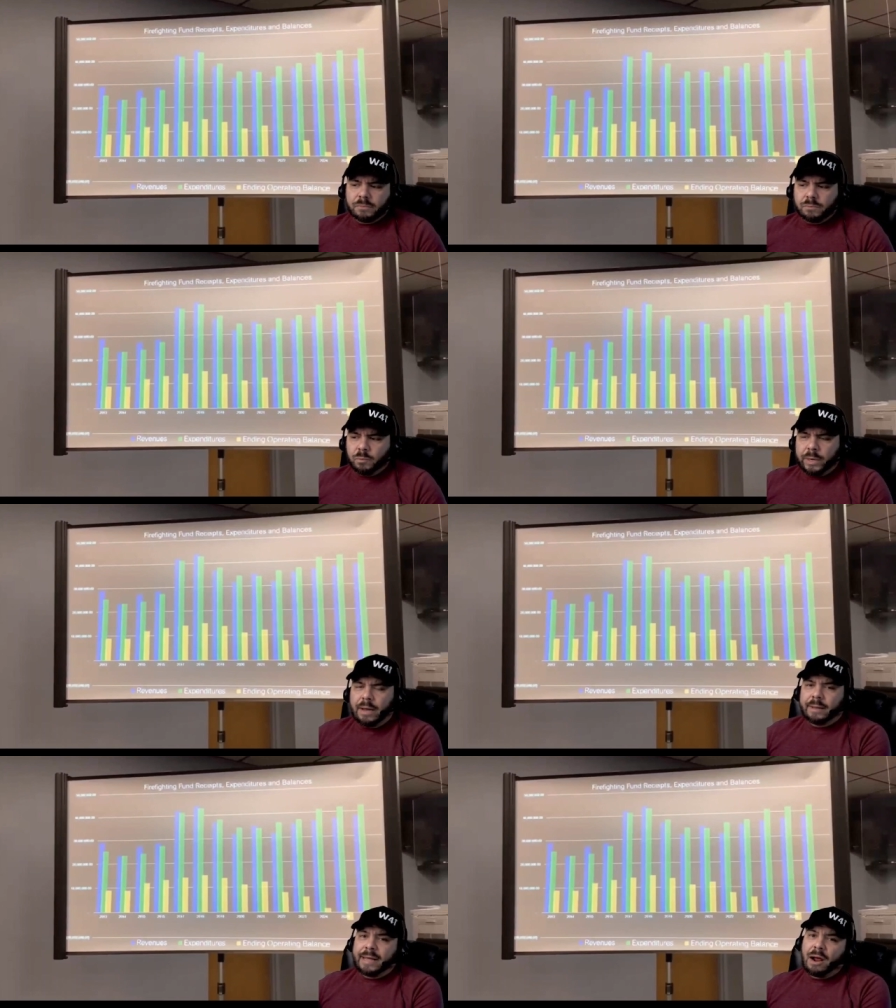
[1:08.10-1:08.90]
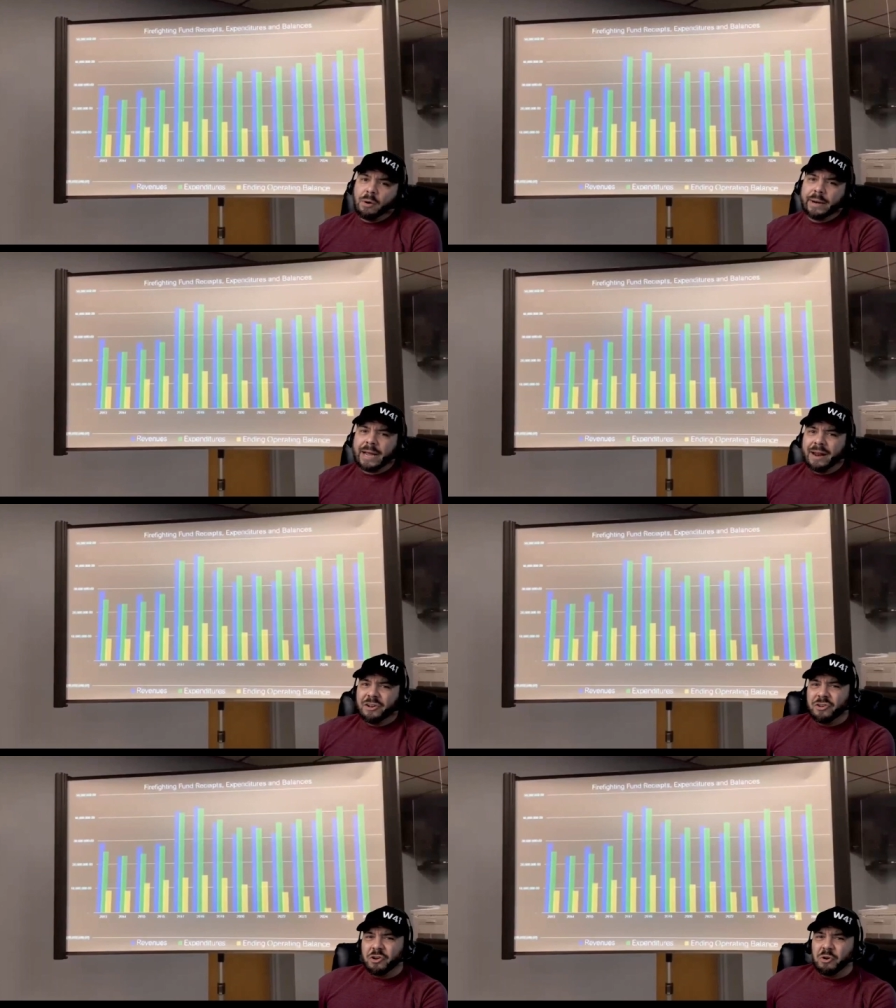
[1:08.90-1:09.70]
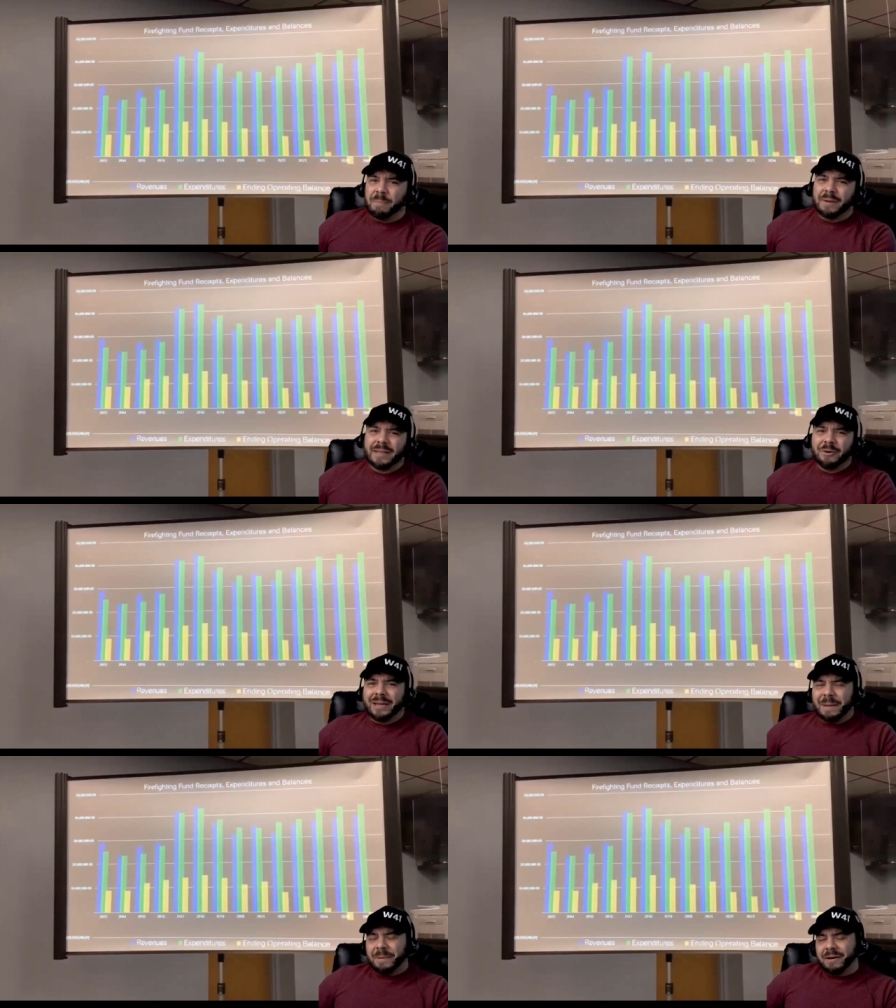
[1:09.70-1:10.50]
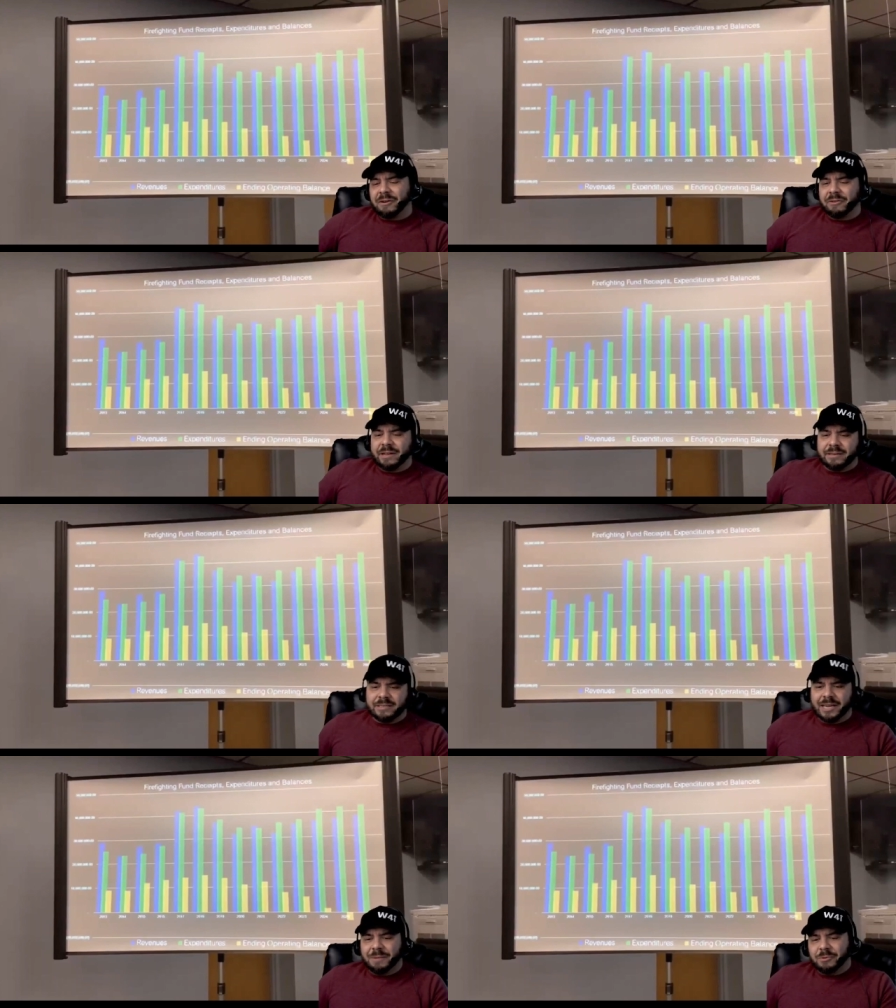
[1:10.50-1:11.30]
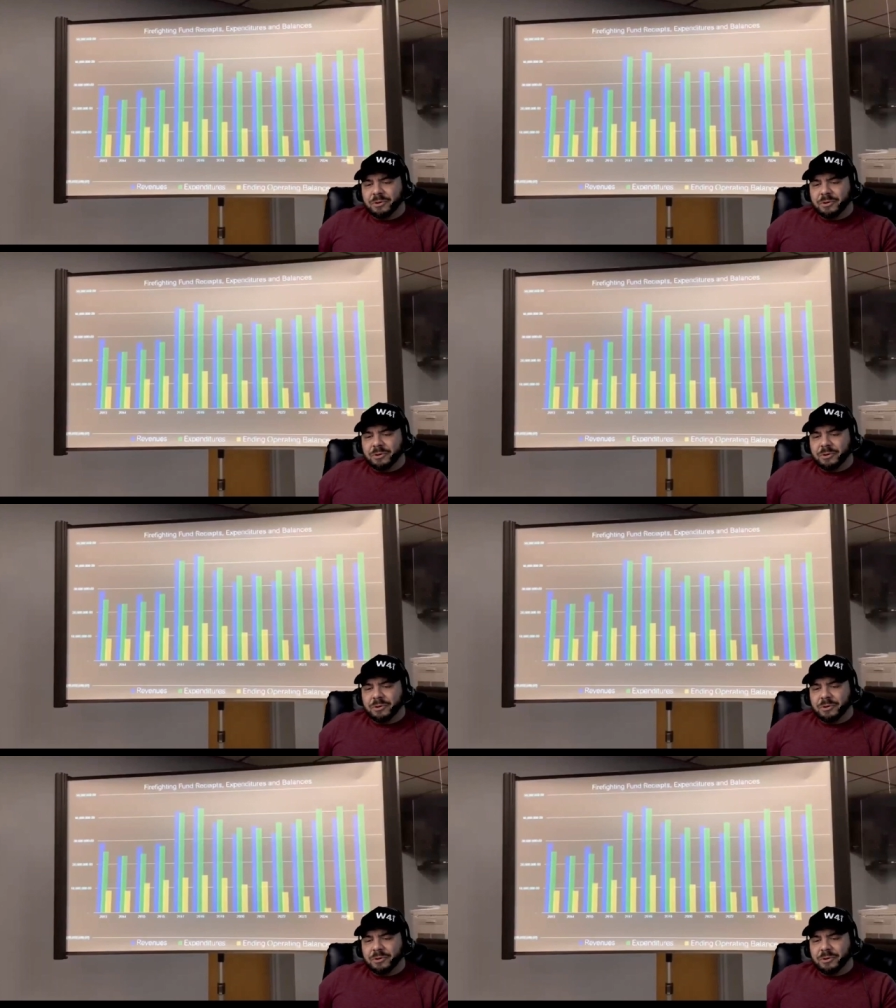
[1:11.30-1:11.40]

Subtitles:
they already kind of knew, but they were keeping it underneath the table.